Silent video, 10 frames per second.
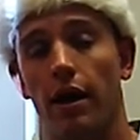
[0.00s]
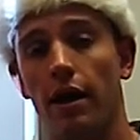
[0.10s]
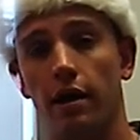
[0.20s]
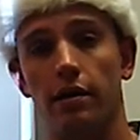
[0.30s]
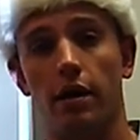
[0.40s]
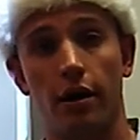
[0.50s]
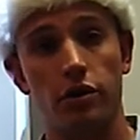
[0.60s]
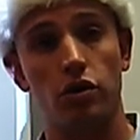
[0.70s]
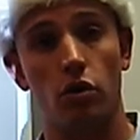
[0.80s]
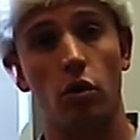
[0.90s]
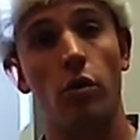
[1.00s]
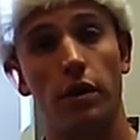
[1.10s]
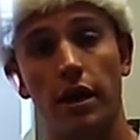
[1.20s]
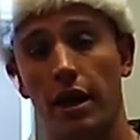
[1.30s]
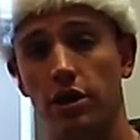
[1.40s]
in our school
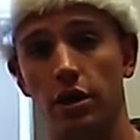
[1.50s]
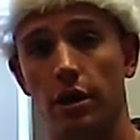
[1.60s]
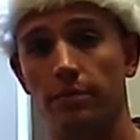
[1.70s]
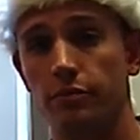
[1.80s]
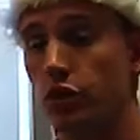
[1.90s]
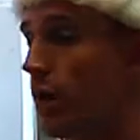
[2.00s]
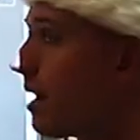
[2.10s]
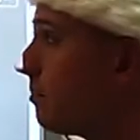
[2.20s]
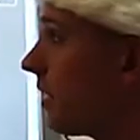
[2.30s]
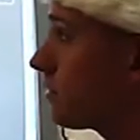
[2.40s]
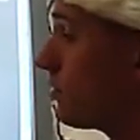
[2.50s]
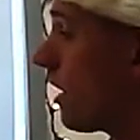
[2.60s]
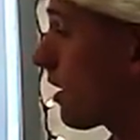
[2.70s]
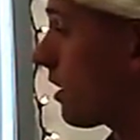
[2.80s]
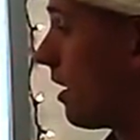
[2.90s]
next year. So
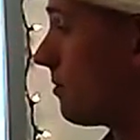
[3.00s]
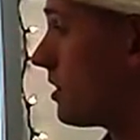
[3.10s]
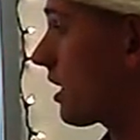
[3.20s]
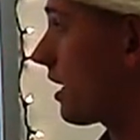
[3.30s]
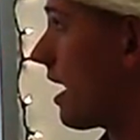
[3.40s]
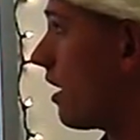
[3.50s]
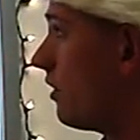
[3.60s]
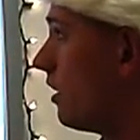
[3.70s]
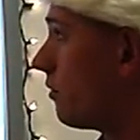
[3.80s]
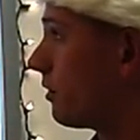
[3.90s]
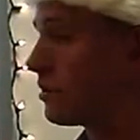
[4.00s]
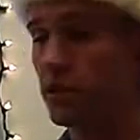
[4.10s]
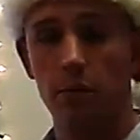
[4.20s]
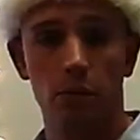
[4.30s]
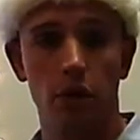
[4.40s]
edpuzzle.com. Check it out. Real
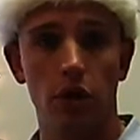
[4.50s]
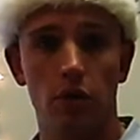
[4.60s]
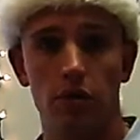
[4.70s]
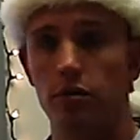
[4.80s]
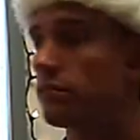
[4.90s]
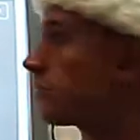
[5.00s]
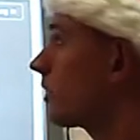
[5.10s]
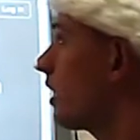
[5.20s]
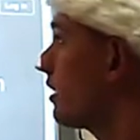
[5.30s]
simple to use. Okay.